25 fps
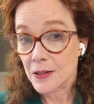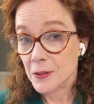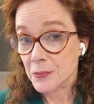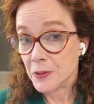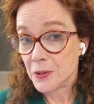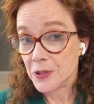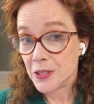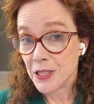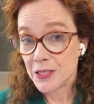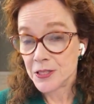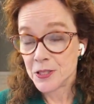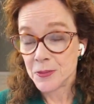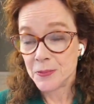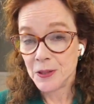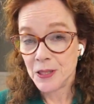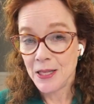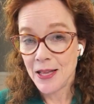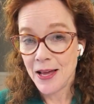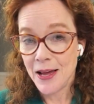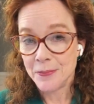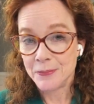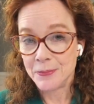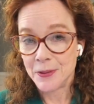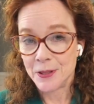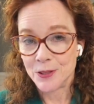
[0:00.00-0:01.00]
The predictable
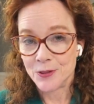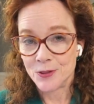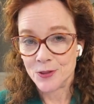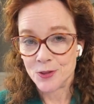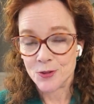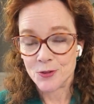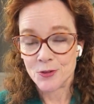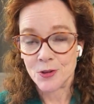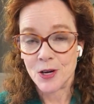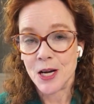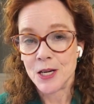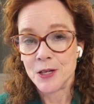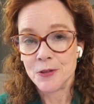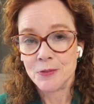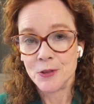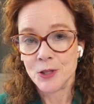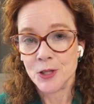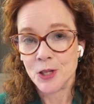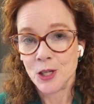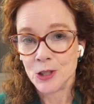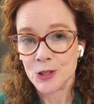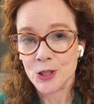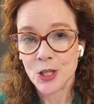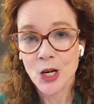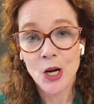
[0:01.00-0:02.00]
happens, right? We
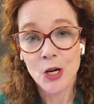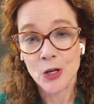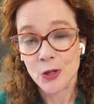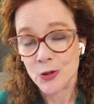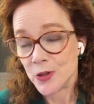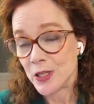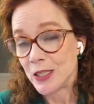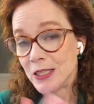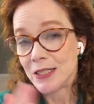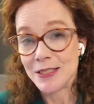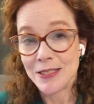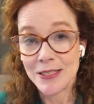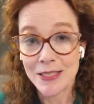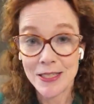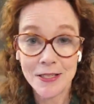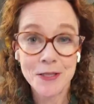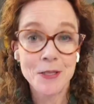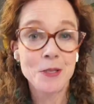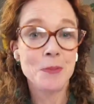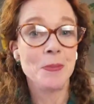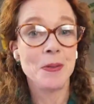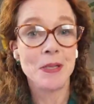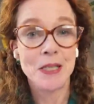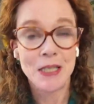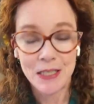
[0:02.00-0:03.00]
all know the
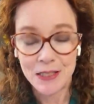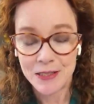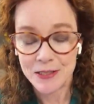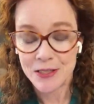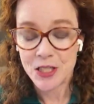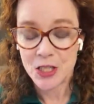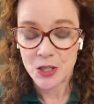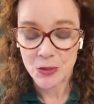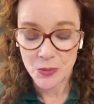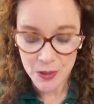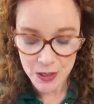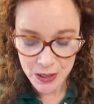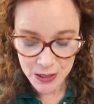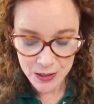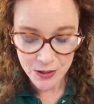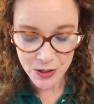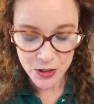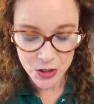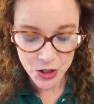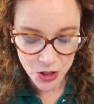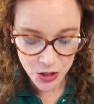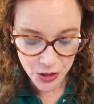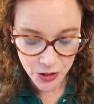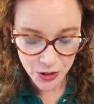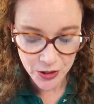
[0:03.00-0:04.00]
yeast begin to eat
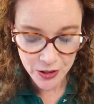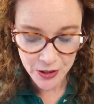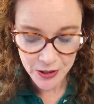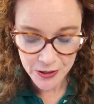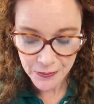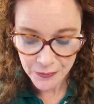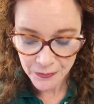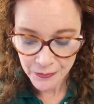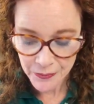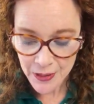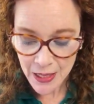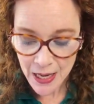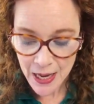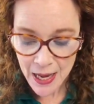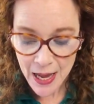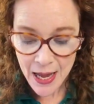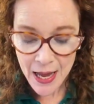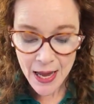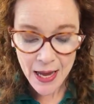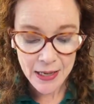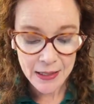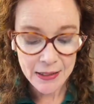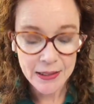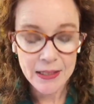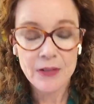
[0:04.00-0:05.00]
the sugar,
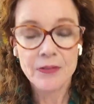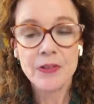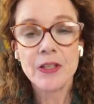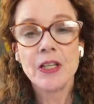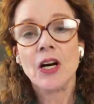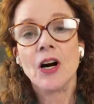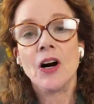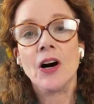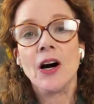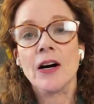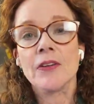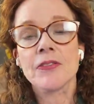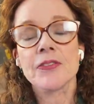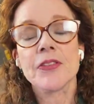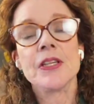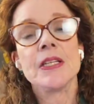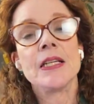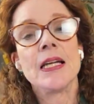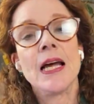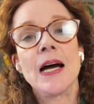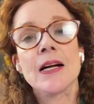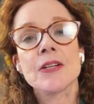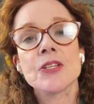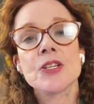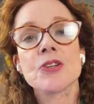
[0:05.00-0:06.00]
giving off the
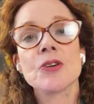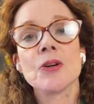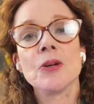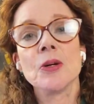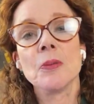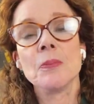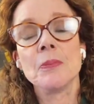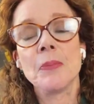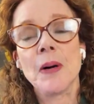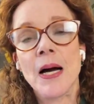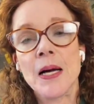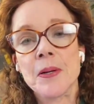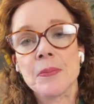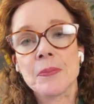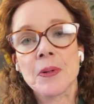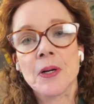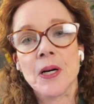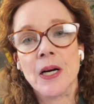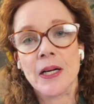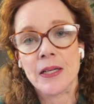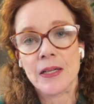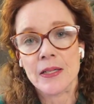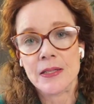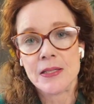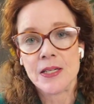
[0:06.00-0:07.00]
natural
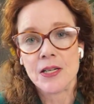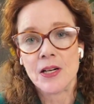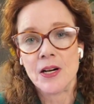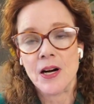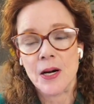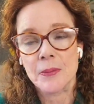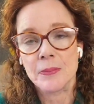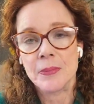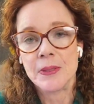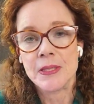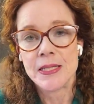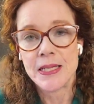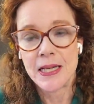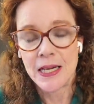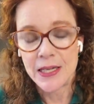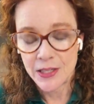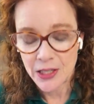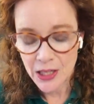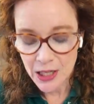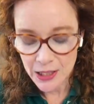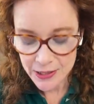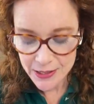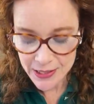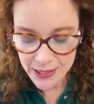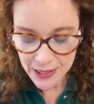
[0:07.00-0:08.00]
byproduct carbon
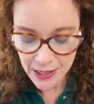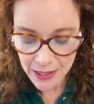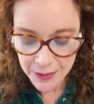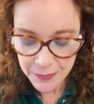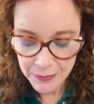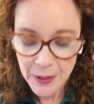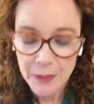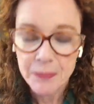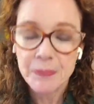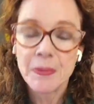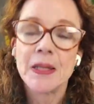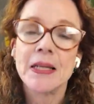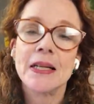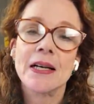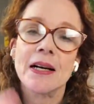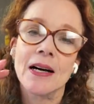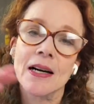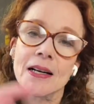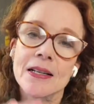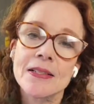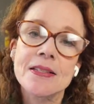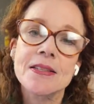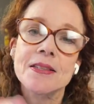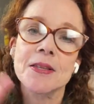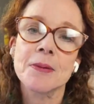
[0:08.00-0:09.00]
dioxide. But
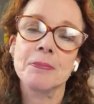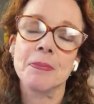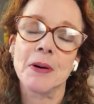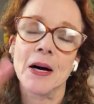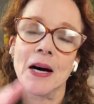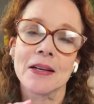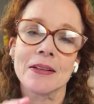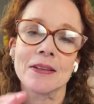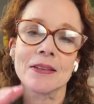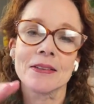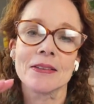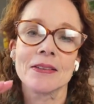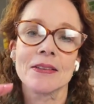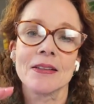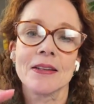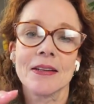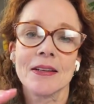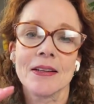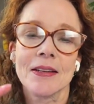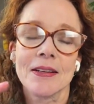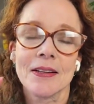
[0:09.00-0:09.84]
because the bottle